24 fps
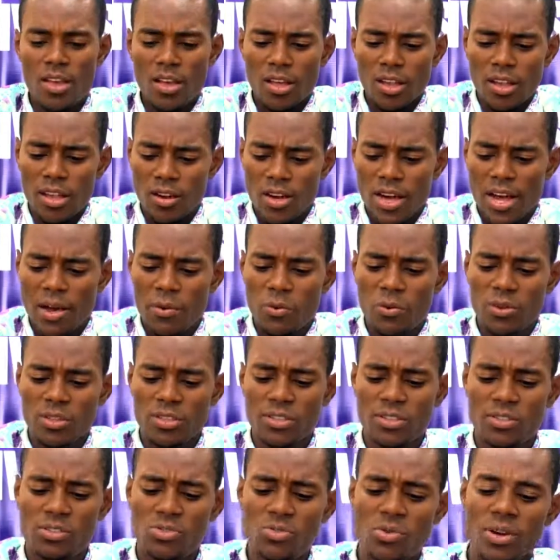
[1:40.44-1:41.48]
Now, I want
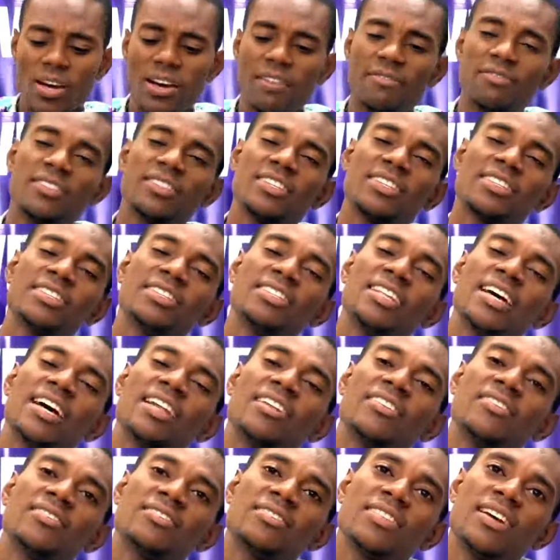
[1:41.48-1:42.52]
us to have a certain
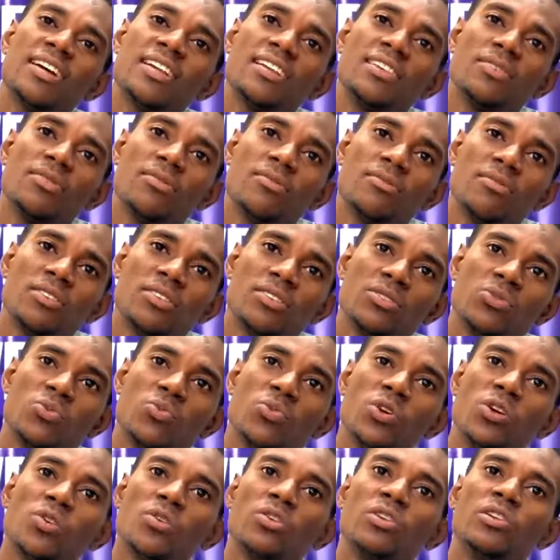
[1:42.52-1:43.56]
understanding of this.
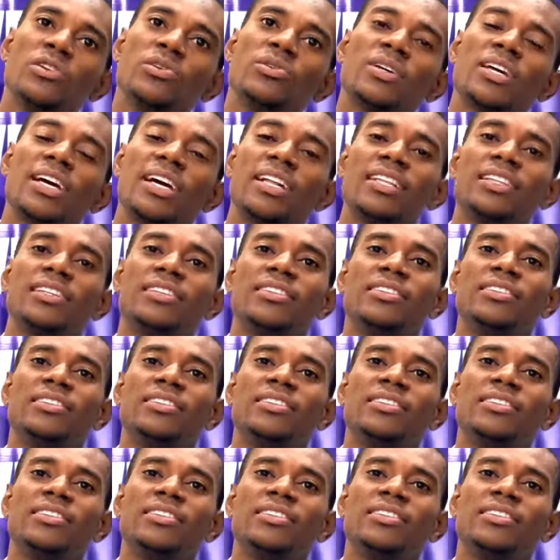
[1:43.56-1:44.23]
We are going to look at